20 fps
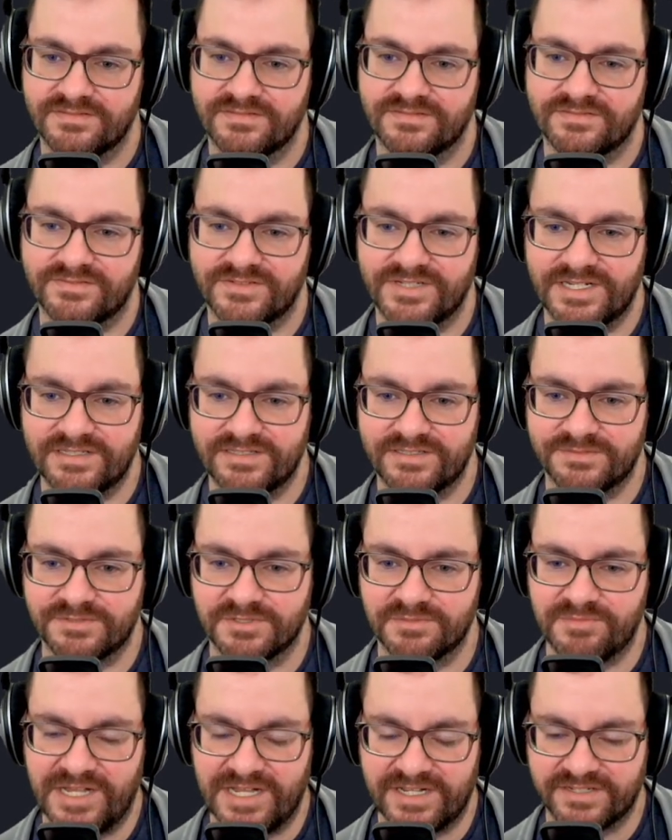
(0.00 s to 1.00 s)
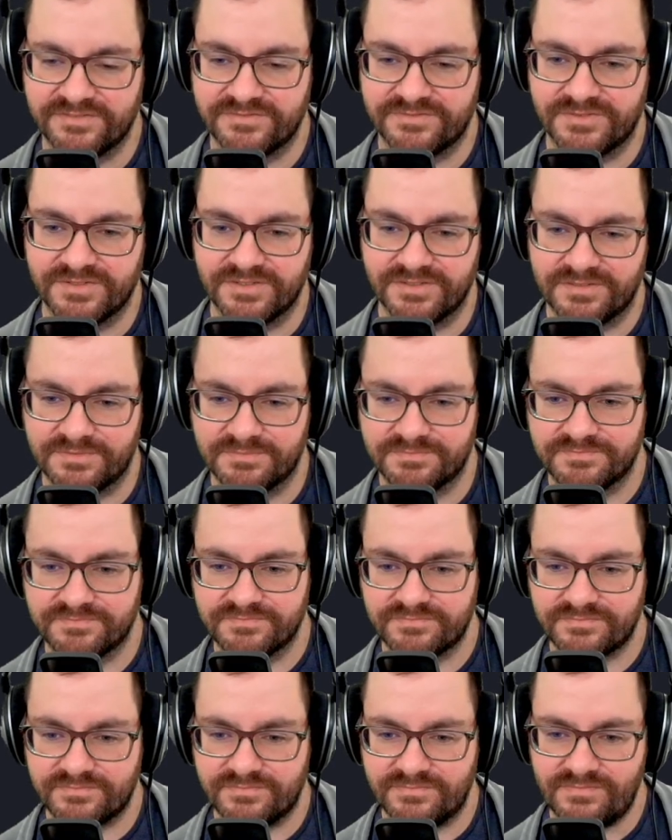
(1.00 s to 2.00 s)
We had a little more back and forth
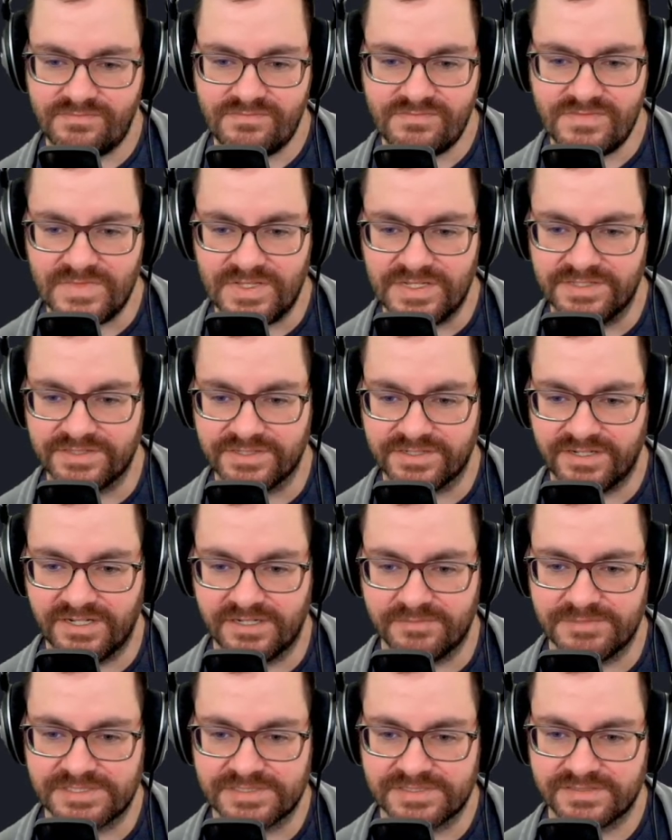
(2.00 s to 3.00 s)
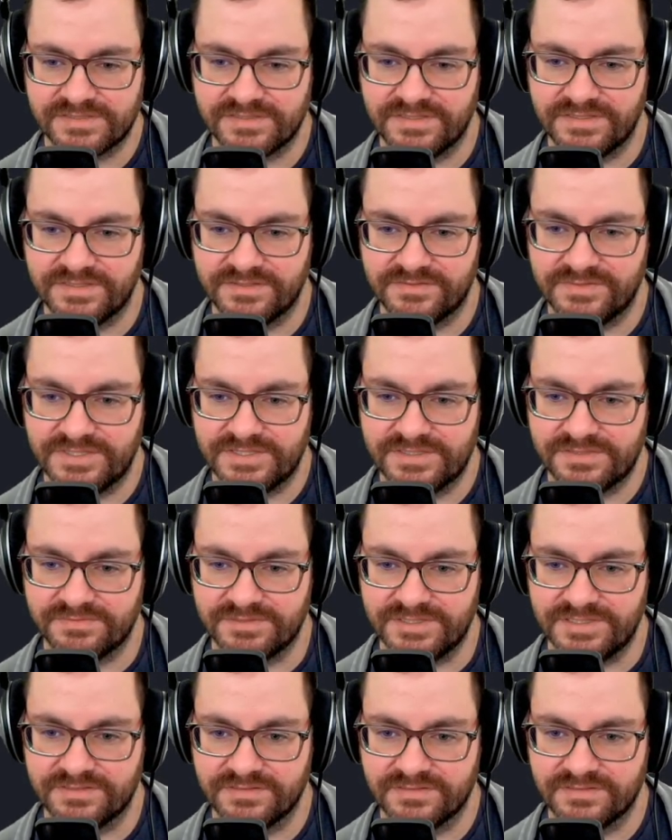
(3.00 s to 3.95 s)
in the comments, and they were very sweet.